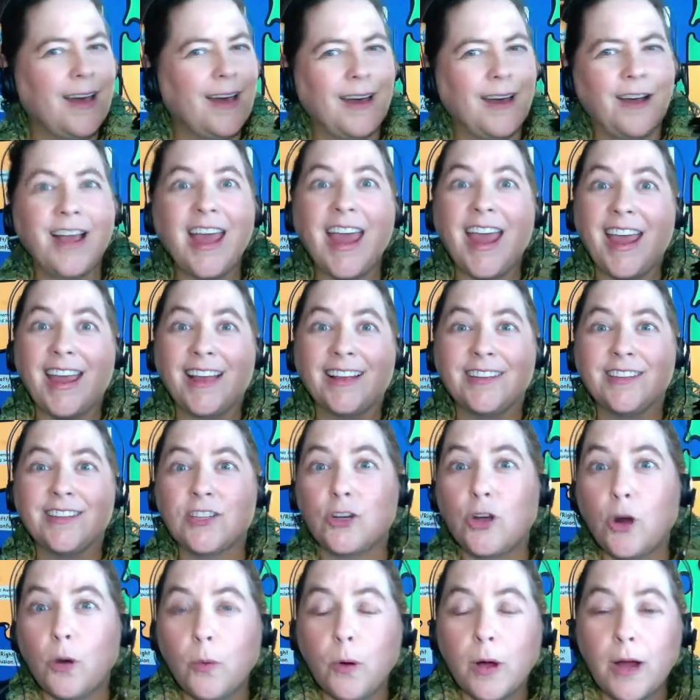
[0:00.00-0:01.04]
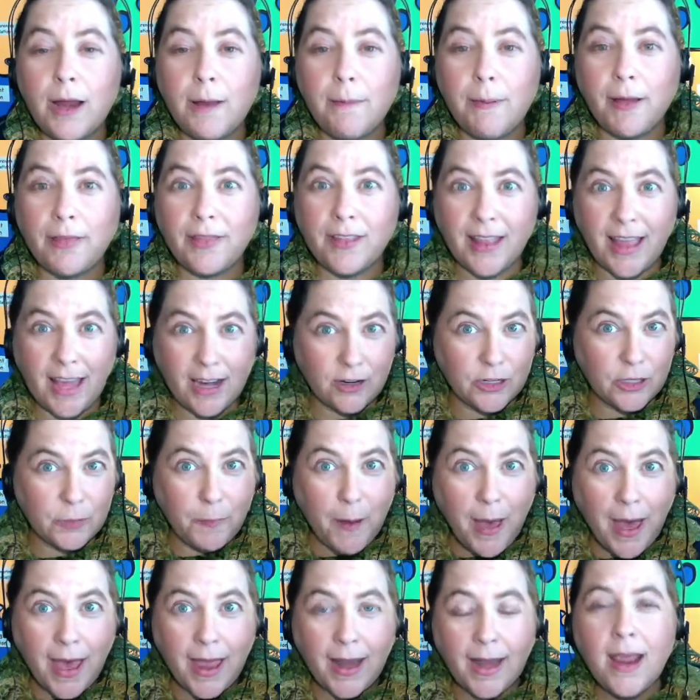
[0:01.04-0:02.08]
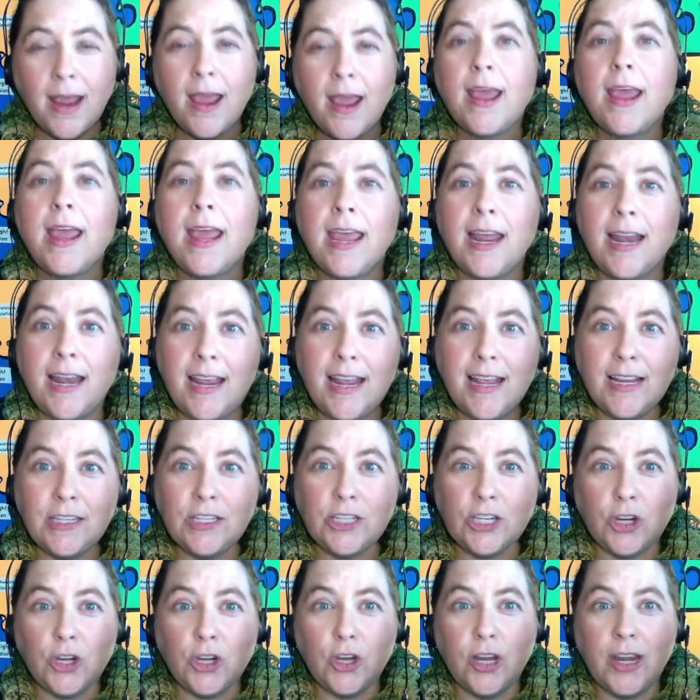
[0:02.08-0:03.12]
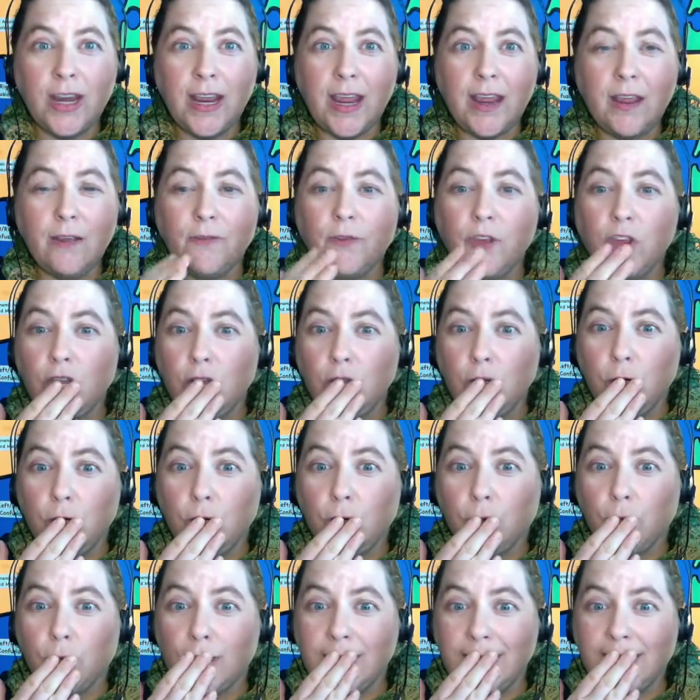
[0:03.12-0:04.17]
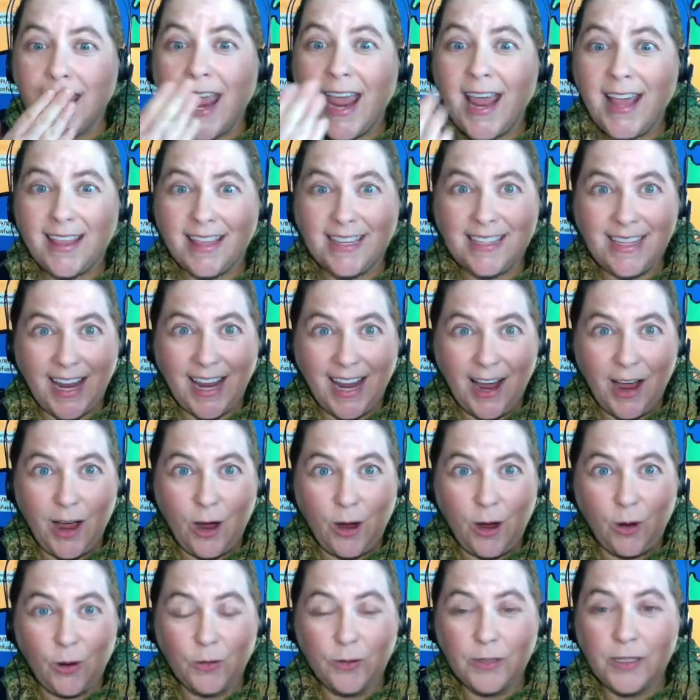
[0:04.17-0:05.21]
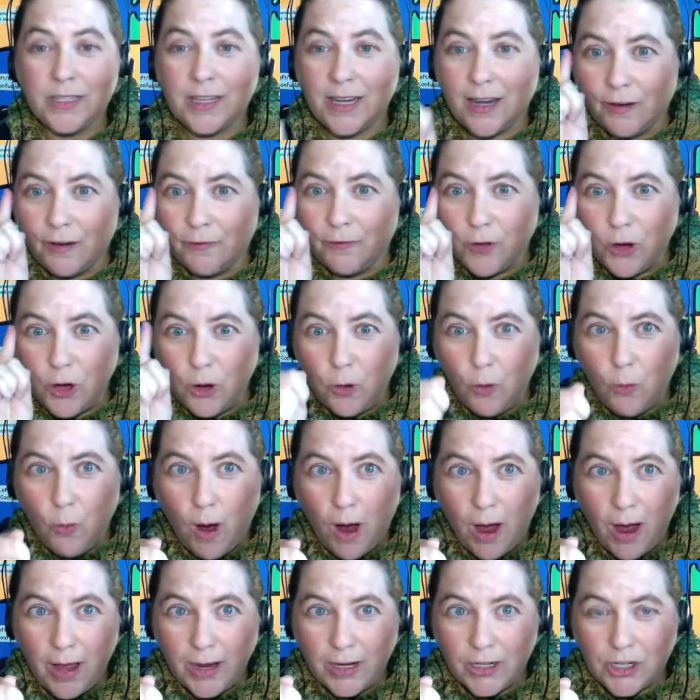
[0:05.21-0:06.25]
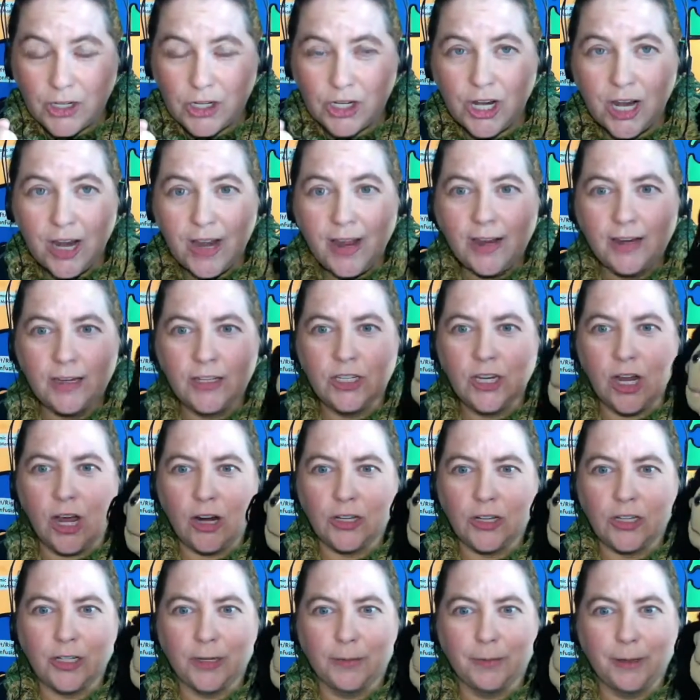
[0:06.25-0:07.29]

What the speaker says: Okay, so don't worry about the letters, but it is good if you say the sounds, if you watch Dr.